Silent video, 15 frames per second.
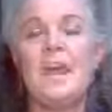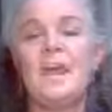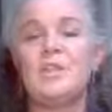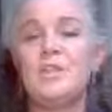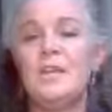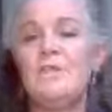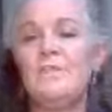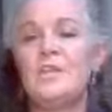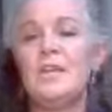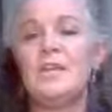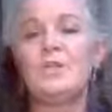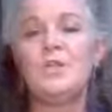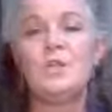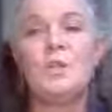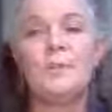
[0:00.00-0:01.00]
And don't
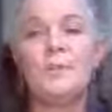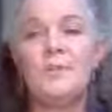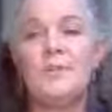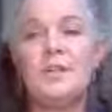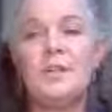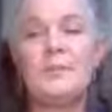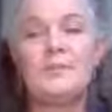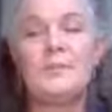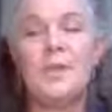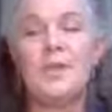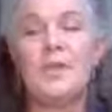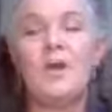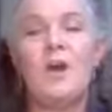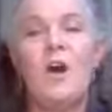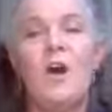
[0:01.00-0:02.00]
forget, you can put it,
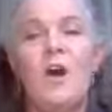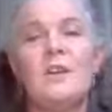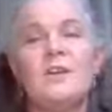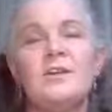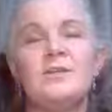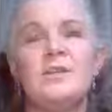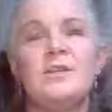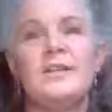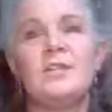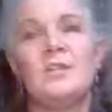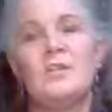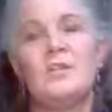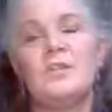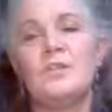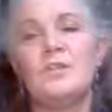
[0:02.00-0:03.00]
look, I don't tend
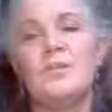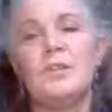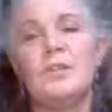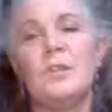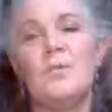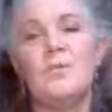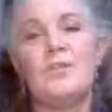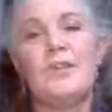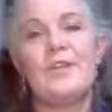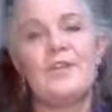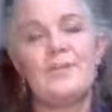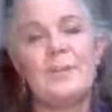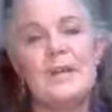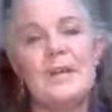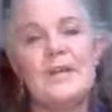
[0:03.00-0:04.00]
to use really more than
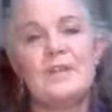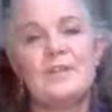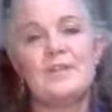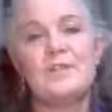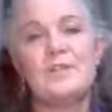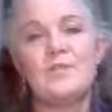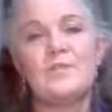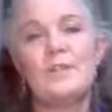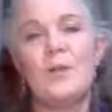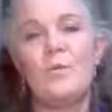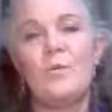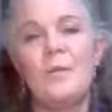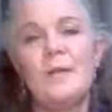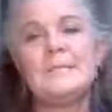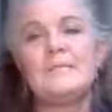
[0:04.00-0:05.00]
3 crystals at
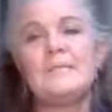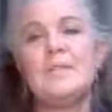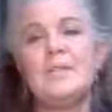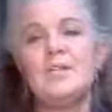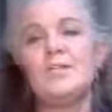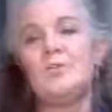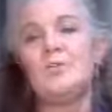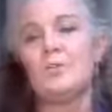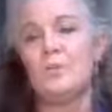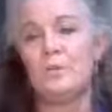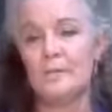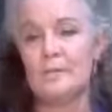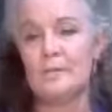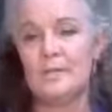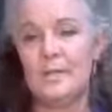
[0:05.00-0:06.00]
once, but you
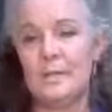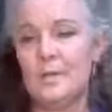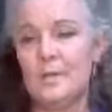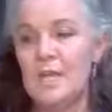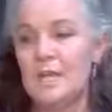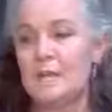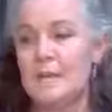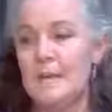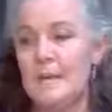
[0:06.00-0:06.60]
could put it with